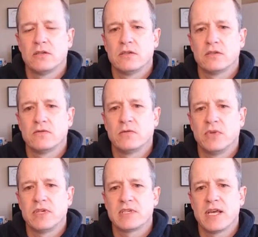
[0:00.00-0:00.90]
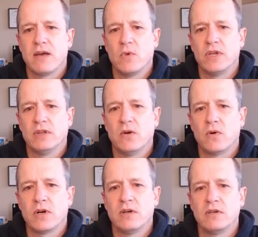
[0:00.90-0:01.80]
So we'll place that one
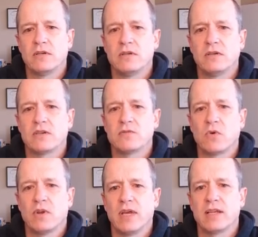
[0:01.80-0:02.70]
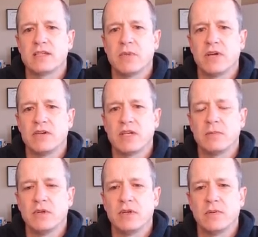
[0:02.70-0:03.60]
lower. Looks more, that's a better
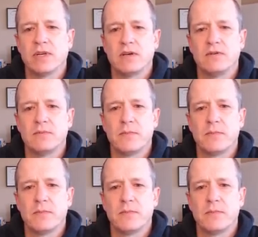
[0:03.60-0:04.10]
table. There we go.